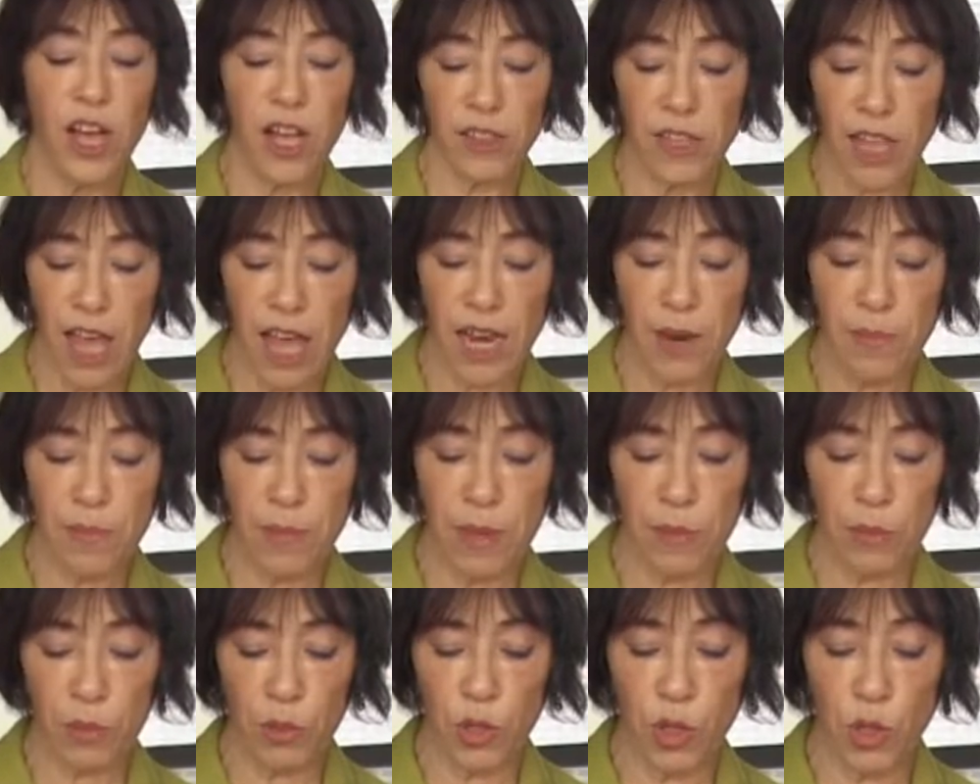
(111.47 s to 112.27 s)
A lot of
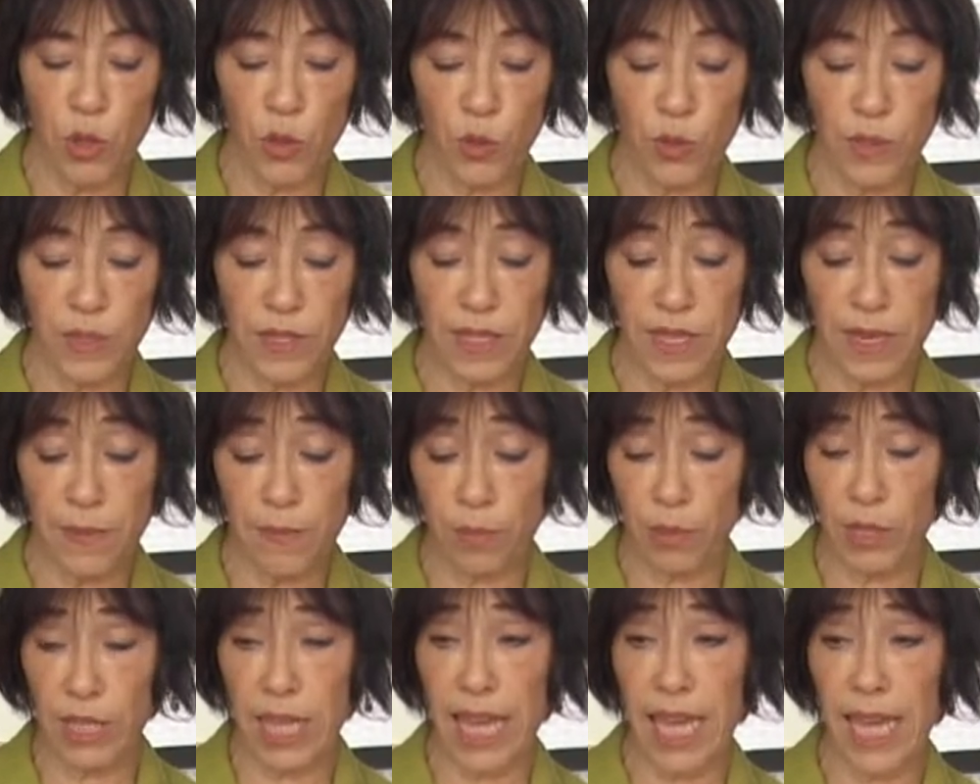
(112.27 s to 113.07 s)
people use the
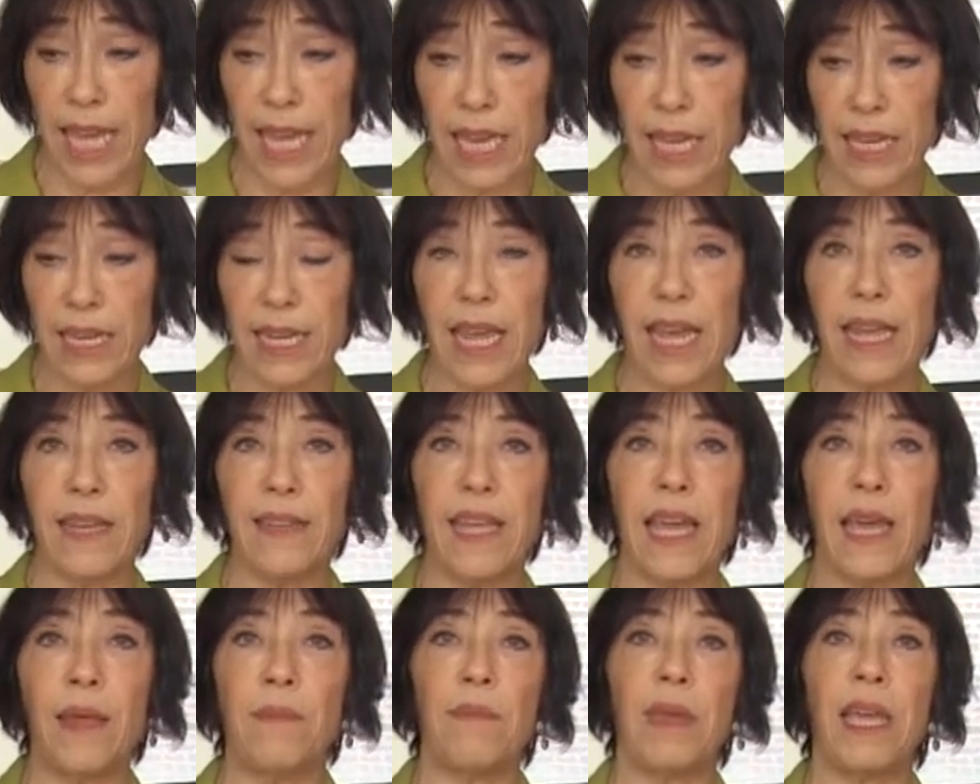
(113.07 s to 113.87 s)
blade
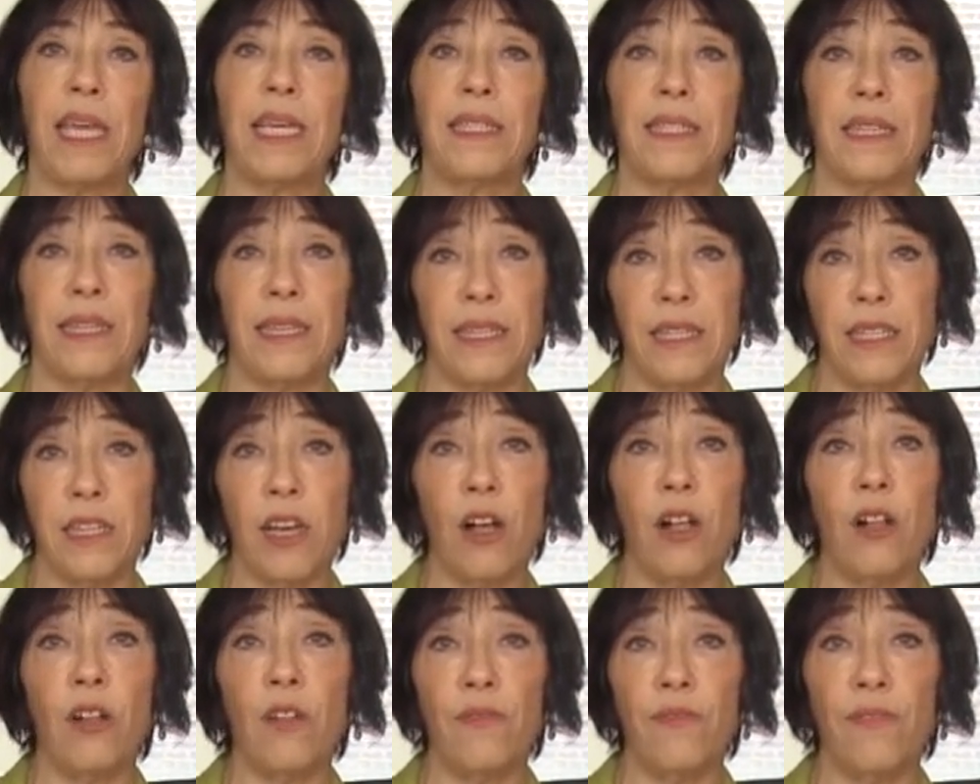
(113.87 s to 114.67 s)
and that makes it
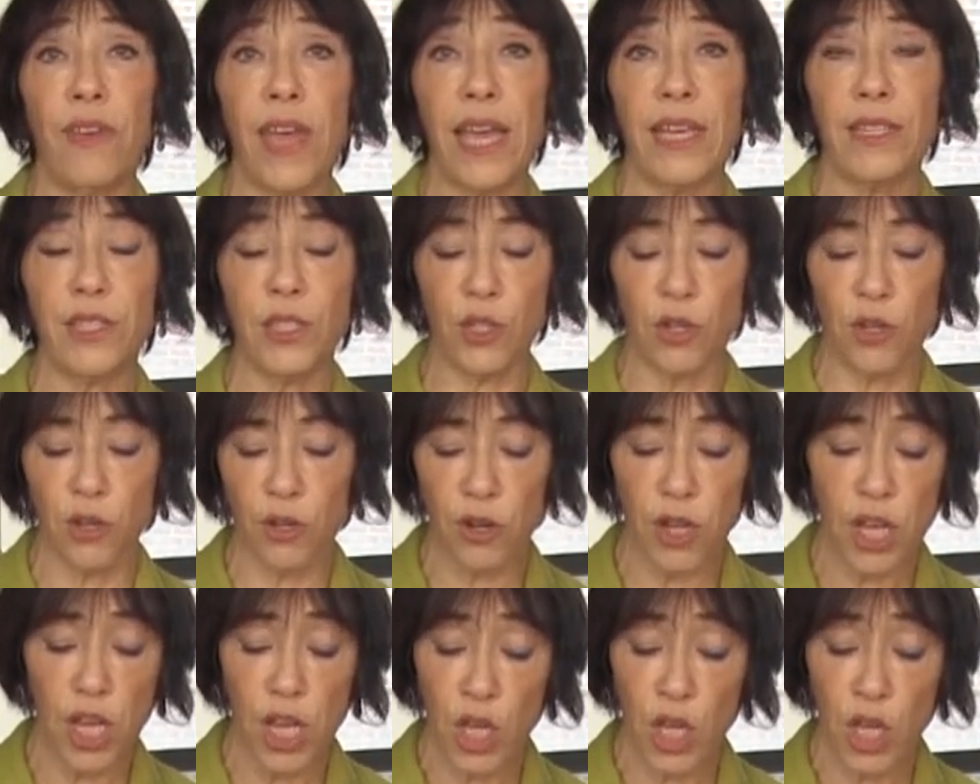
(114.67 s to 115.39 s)
dull faster.